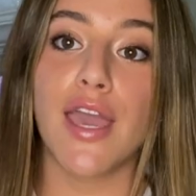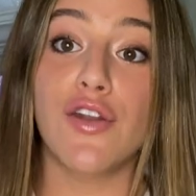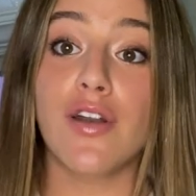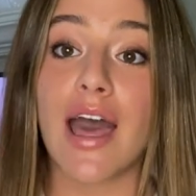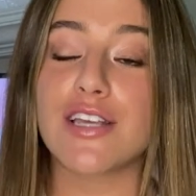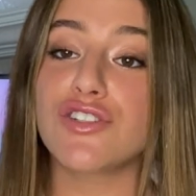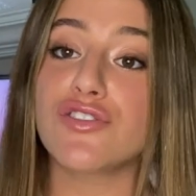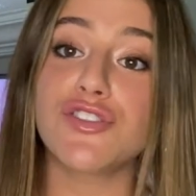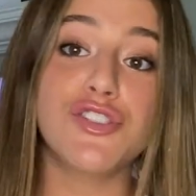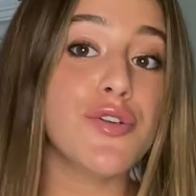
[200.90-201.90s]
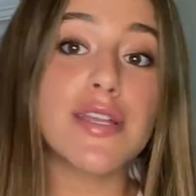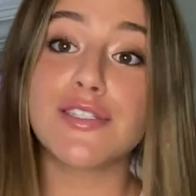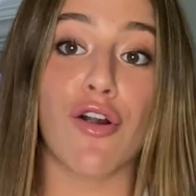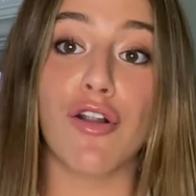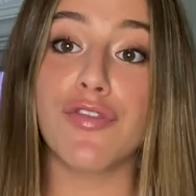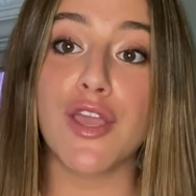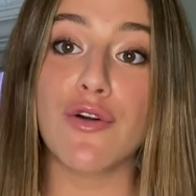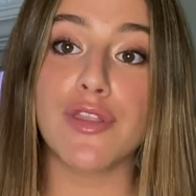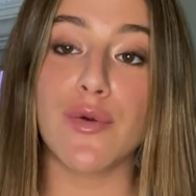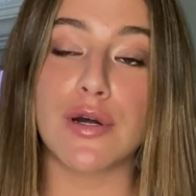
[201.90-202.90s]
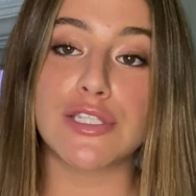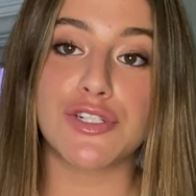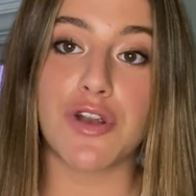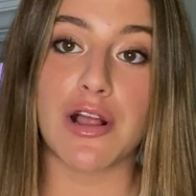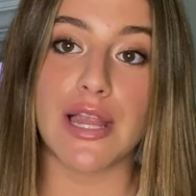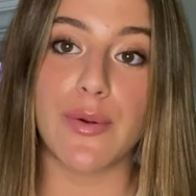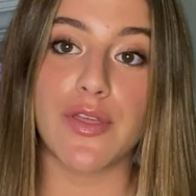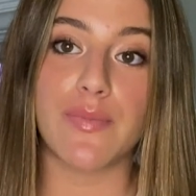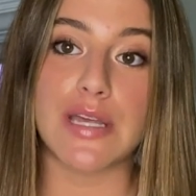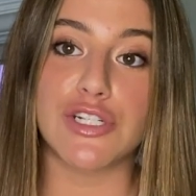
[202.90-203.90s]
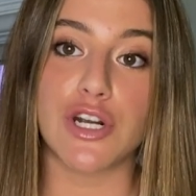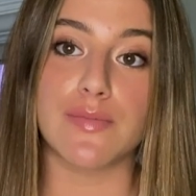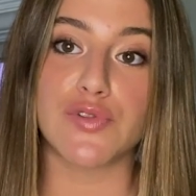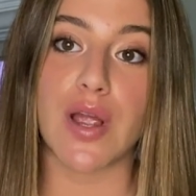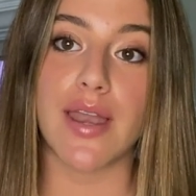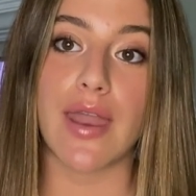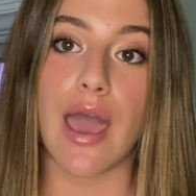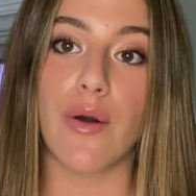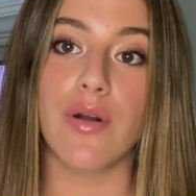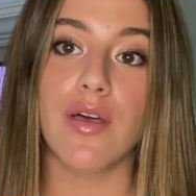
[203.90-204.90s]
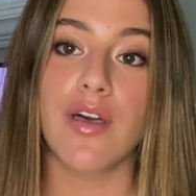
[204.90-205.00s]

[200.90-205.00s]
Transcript: International students aren't the only ones struggling with midterms right now.